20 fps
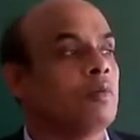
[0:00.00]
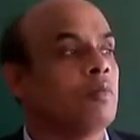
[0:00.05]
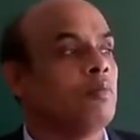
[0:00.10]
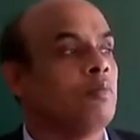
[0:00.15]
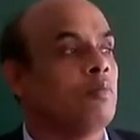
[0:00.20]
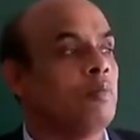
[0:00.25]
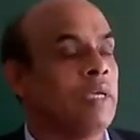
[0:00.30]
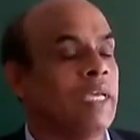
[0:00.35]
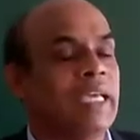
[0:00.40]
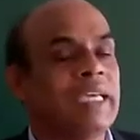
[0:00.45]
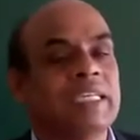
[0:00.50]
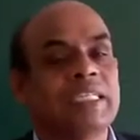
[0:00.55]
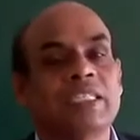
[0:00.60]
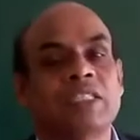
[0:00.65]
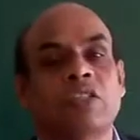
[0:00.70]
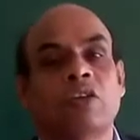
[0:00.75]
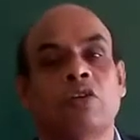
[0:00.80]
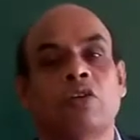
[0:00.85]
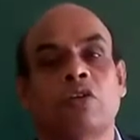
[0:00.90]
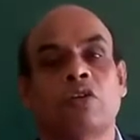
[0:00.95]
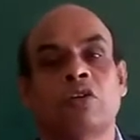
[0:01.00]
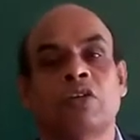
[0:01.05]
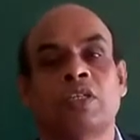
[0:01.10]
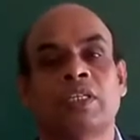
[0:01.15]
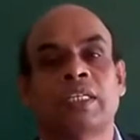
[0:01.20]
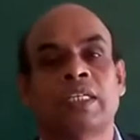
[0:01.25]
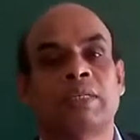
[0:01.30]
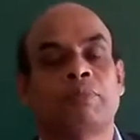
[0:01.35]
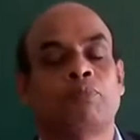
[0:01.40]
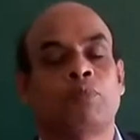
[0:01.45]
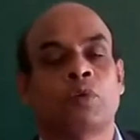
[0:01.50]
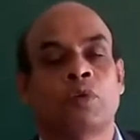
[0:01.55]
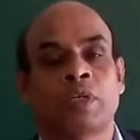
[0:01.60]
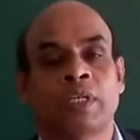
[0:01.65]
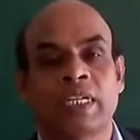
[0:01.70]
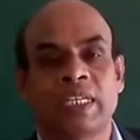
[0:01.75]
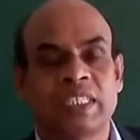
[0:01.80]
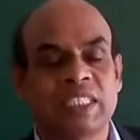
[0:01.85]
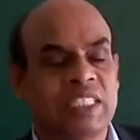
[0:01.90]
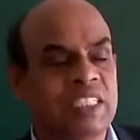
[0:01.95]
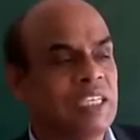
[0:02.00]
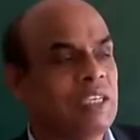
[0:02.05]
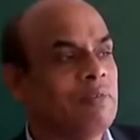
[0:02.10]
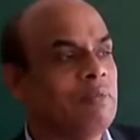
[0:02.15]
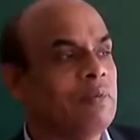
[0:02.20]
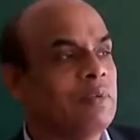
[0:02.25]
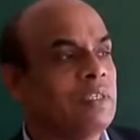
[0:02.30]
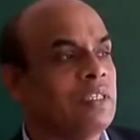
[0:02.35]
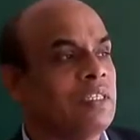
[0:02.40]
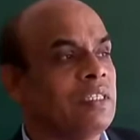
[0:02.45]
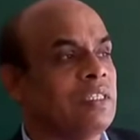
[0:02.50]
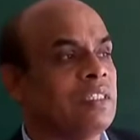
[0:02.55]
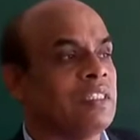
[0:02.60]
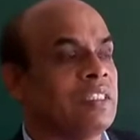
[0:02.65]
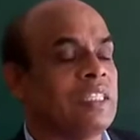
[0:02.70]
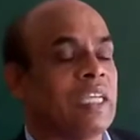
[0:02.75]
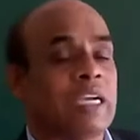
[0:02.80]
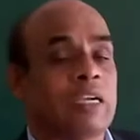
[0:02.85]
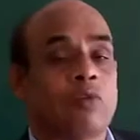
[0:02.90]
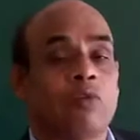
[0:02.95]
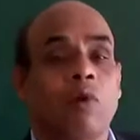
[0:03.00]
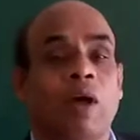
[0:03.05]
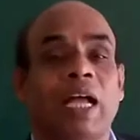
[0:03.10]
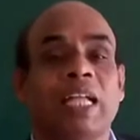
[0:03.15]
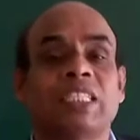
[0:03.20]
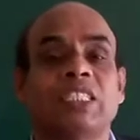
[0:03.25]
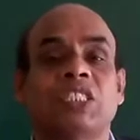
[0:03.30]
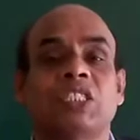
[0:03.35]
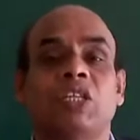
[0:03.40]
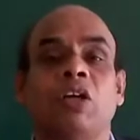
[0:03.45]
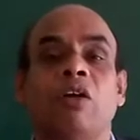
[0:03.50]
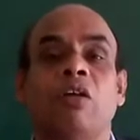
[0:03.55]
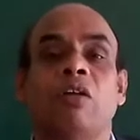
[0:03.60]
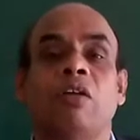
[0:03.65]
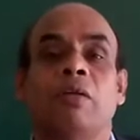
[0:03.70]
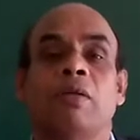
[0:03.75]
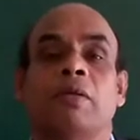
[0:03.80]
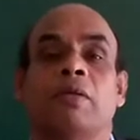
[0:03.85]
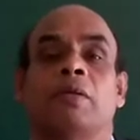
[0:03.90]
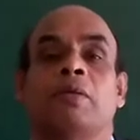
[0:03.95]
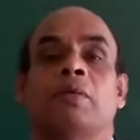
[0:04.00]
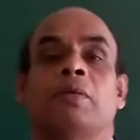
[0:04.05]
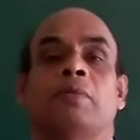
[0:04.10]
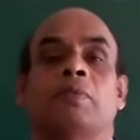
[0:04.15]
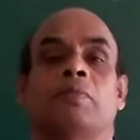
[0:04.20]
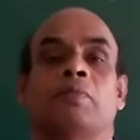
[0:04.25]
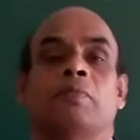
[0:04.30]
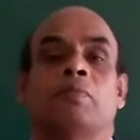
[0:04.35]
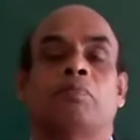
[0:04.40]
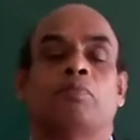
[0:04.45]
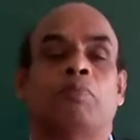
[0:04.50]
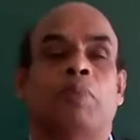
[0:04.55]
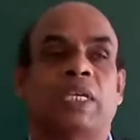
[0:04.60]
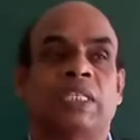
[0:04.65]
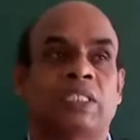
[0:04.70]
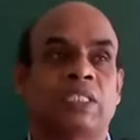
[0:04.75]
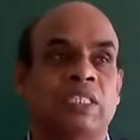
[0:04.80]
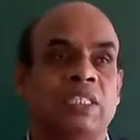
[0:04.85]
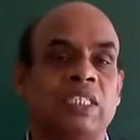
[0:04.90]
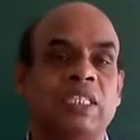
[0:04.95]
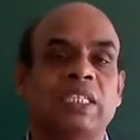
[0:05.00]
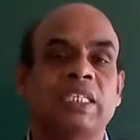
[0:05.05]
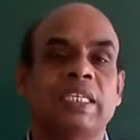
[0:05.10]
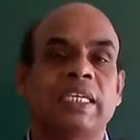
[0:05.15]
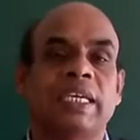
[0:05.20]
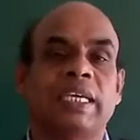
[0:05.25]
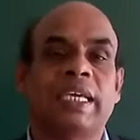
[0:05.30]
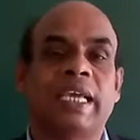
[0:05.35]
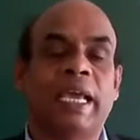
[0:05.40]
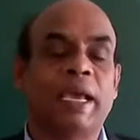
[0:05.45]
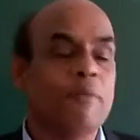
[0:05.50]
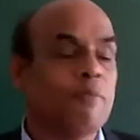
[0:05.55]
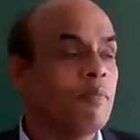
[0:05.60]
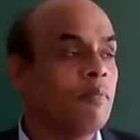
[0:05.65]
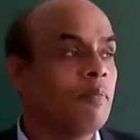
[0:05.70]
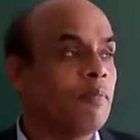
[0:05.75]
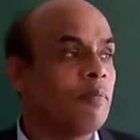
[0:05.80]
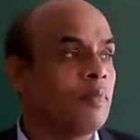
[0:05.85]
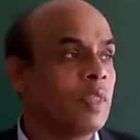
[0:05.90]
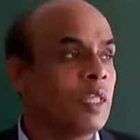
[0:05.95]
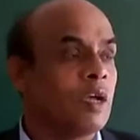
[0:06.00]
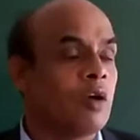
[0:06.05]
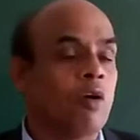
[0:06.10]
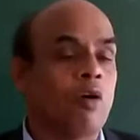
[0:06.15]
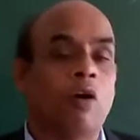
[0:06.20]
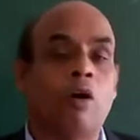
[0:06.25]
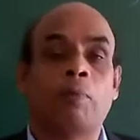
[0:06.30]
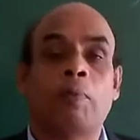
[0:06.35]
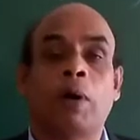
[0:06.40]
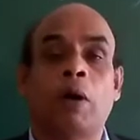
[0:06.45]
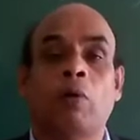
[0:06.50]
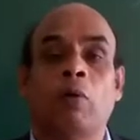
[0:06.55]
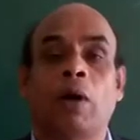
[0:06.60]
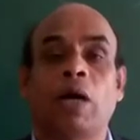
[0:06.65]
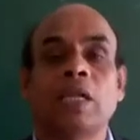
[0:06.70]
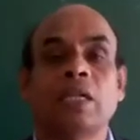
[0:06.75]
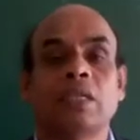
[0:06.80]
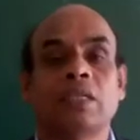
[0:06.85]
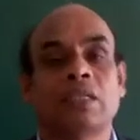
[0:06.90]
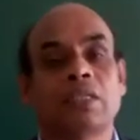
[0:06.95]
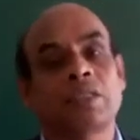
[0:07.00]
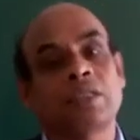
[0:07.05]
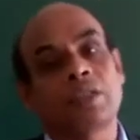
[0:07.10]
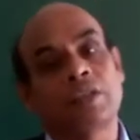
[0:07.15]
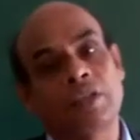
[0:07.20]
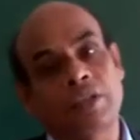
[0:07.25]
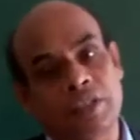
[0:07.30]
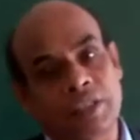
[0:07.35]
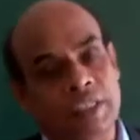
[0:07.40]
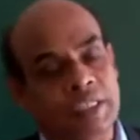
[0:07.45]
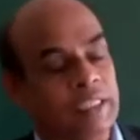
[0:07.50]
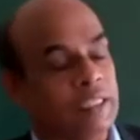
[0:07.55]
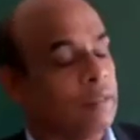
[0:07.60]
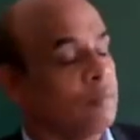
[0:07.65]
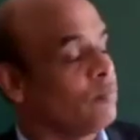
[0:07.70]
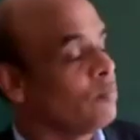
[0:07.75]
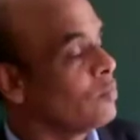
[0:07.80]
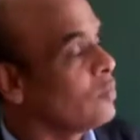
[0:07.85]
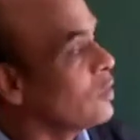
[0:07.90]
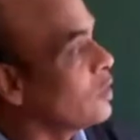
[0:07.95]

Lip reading: make the country progressive. That was the basic aim of our country.